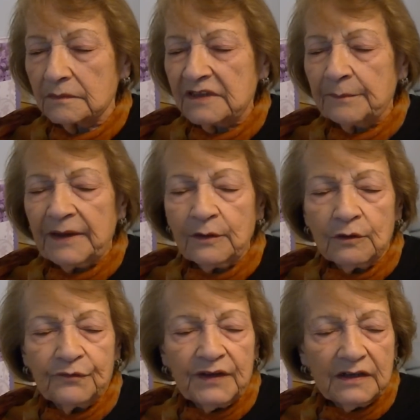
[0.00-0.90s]

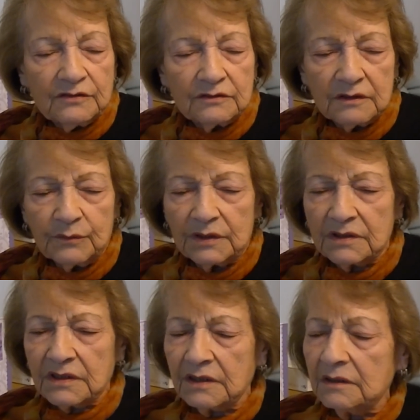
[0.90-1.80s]
tobacco factory where
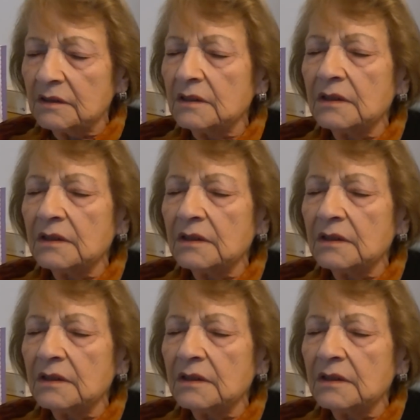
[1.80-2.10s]
they